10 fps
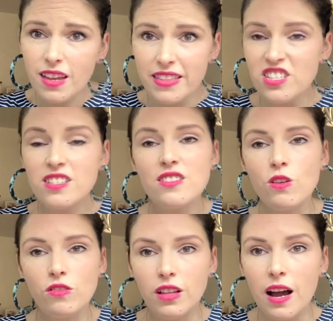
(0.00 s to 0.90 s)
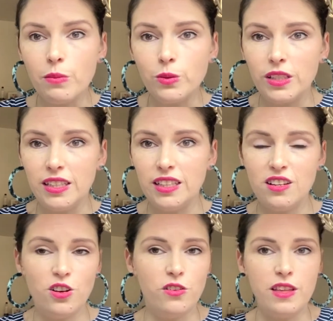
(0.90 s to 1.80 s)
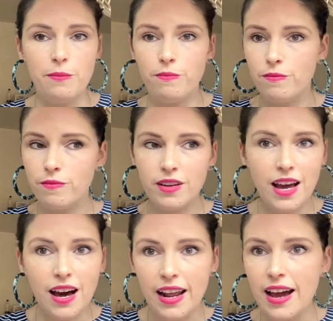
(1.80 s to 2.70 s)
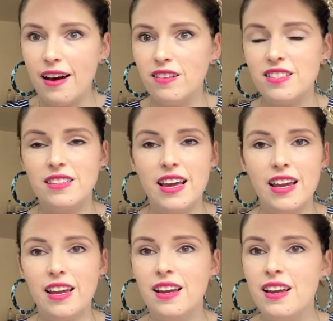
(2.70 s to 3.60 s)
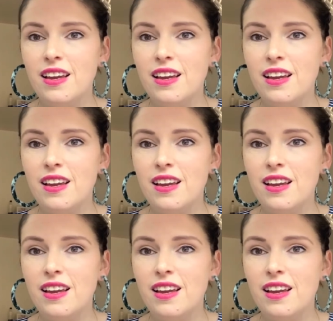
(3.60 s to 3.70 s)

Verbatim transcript: They're just not reliable. They, you know, they cut out, they,